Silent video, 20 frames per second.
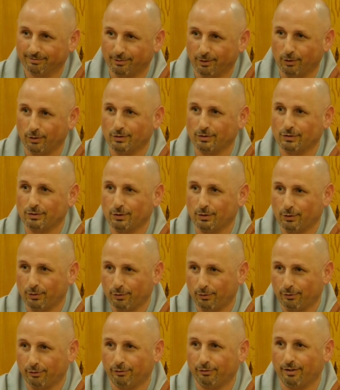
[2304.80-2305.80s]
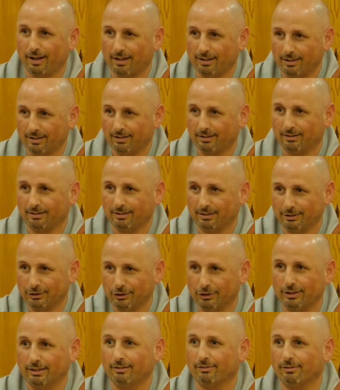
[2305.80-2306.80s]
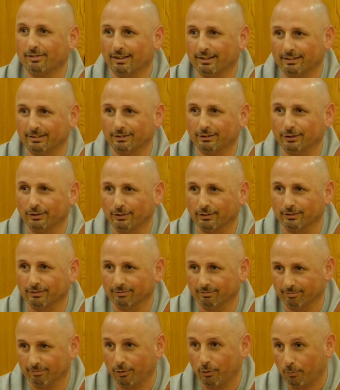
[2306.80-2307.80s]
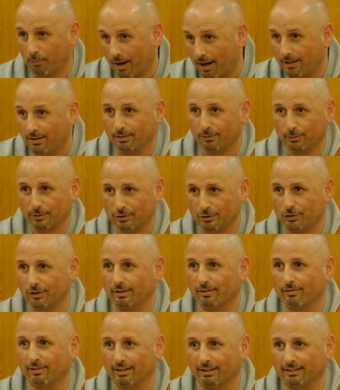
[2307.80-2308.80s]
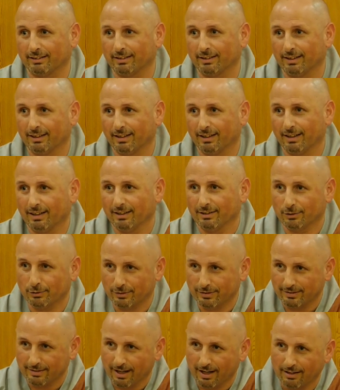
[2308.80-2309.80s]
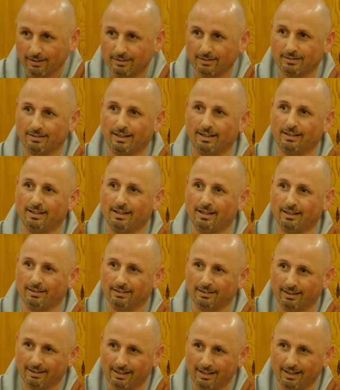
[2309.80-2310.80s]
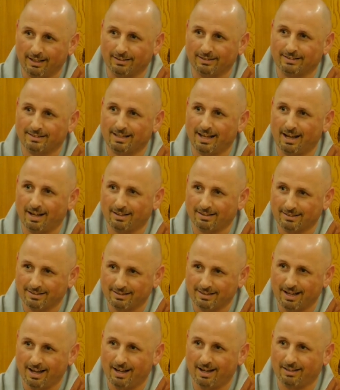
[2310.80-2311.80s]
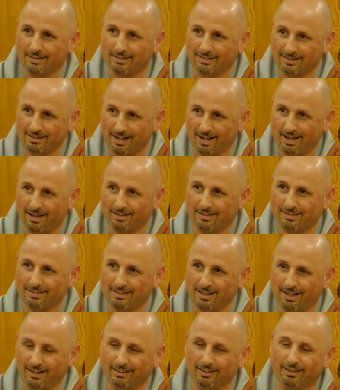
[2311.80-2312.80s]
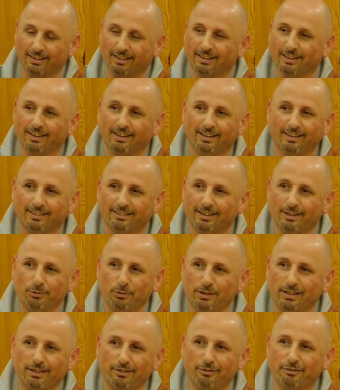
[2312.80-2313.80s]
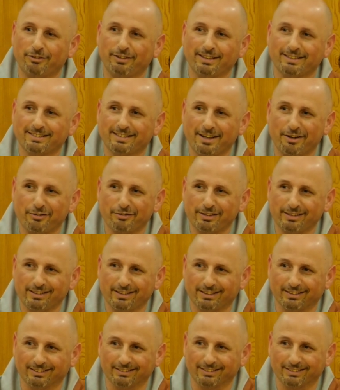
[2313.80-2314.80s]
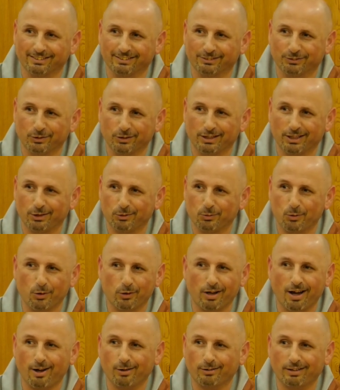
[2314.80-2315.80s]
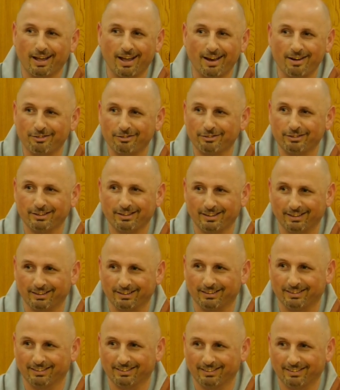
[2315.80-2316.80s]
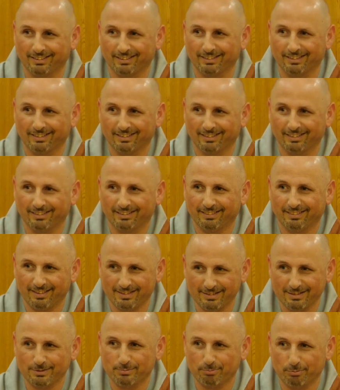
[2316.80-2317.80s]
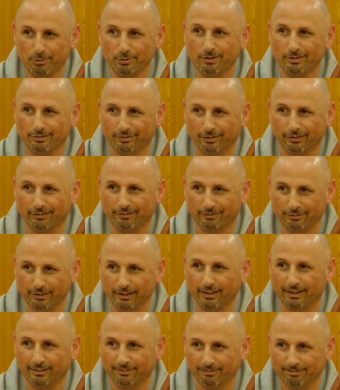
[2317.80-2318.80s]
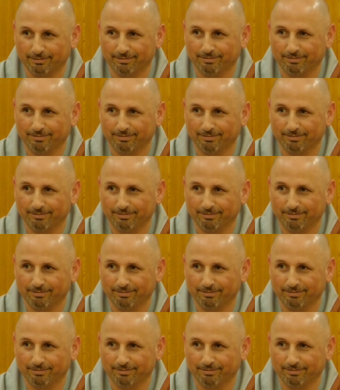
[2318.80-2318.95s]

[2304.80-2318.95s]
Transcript: also father and children, you know, or mother with children, to start again, again, start, start, start, start. Then we can fix everything. We can work out everything. That's beautiful, really.